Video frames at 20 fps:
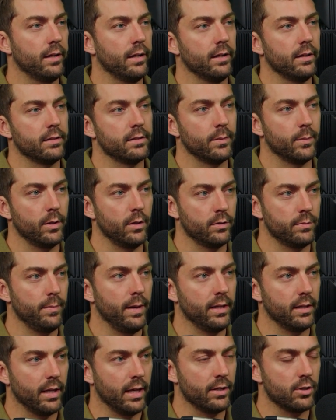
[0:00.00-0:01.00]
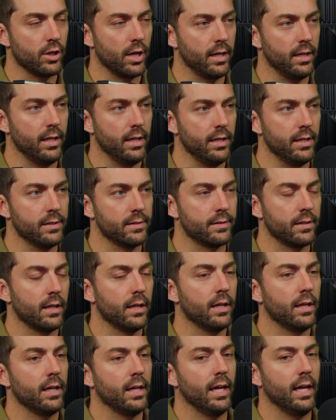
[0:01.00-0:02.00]
someone who's mainland Chinese
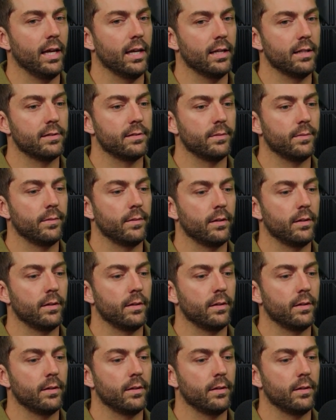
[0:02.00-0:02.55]
is